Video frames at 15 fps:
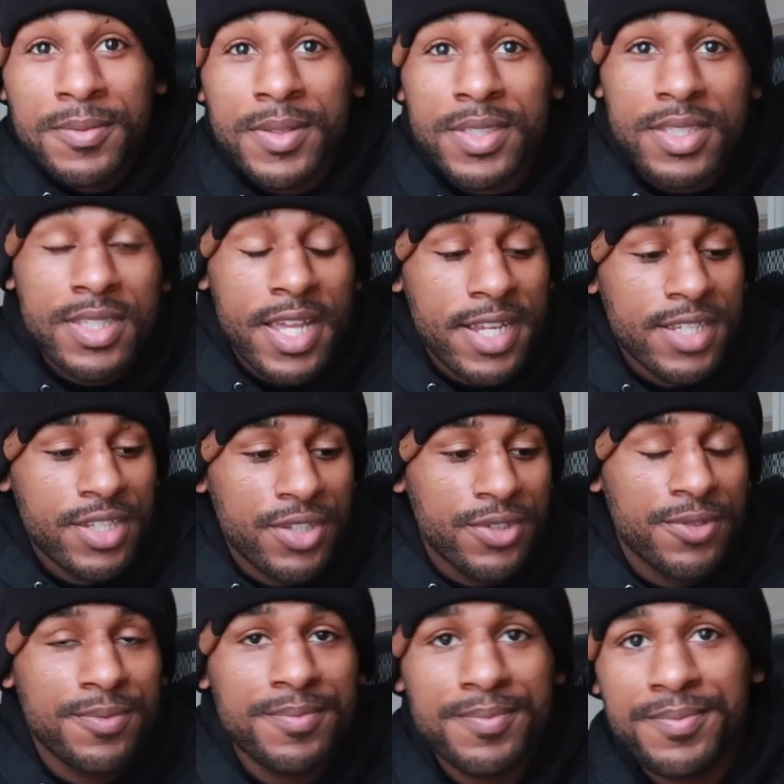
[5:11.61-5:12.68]
This is day
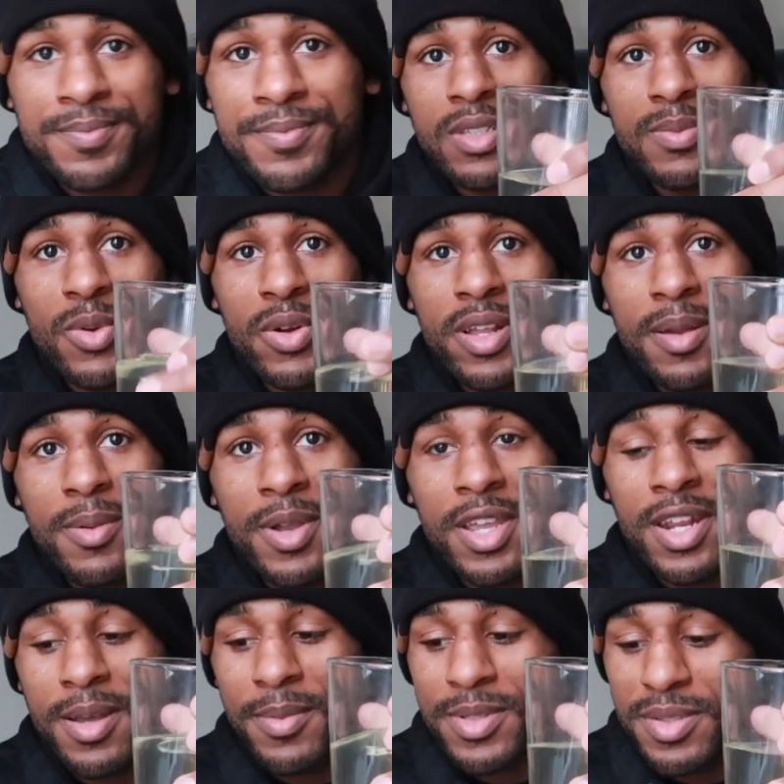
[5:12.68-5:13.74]
two. This morning I'm
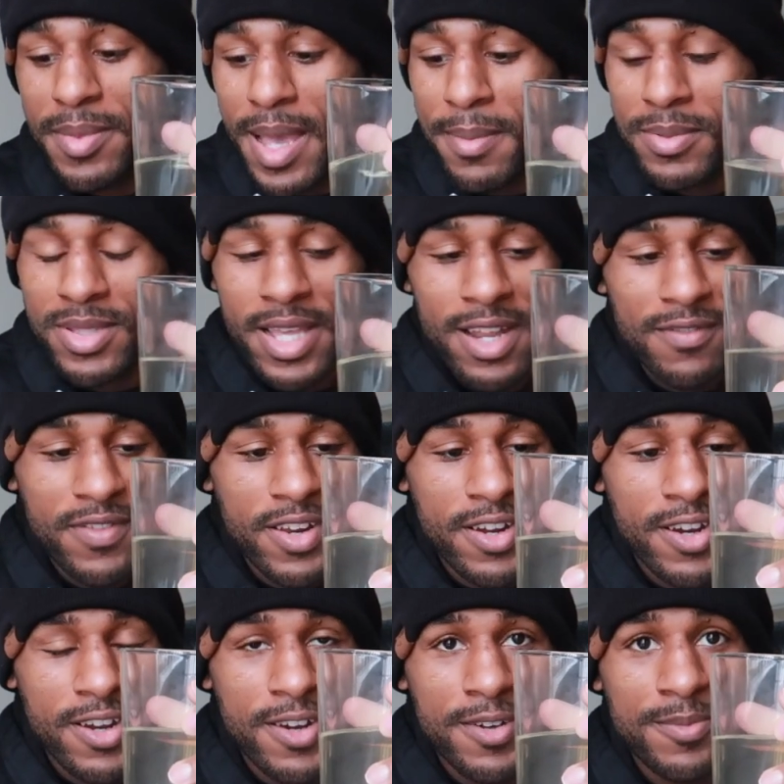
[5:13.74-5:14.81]
waking up with some apple cider
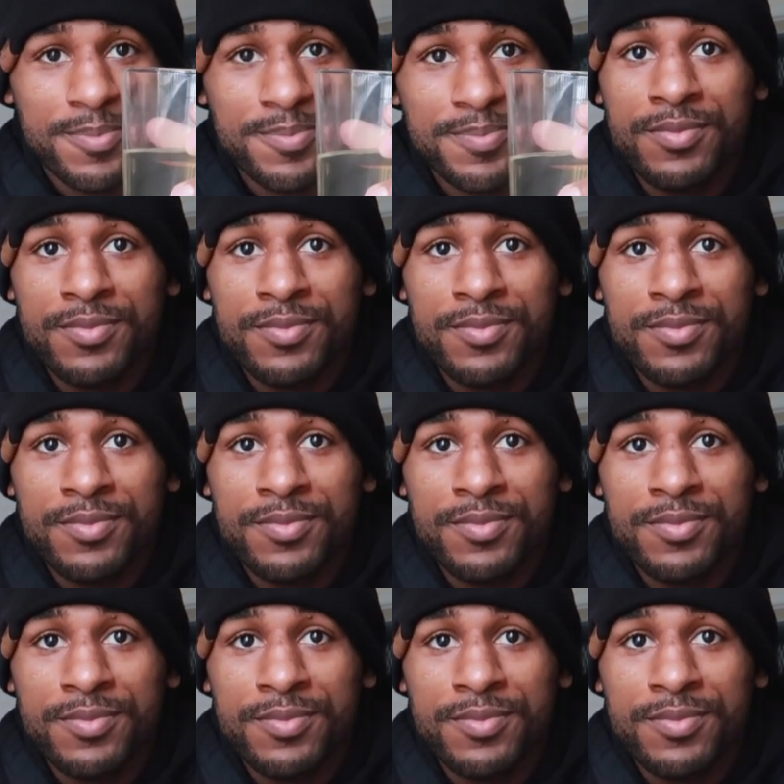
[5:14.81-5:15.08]
vinegar,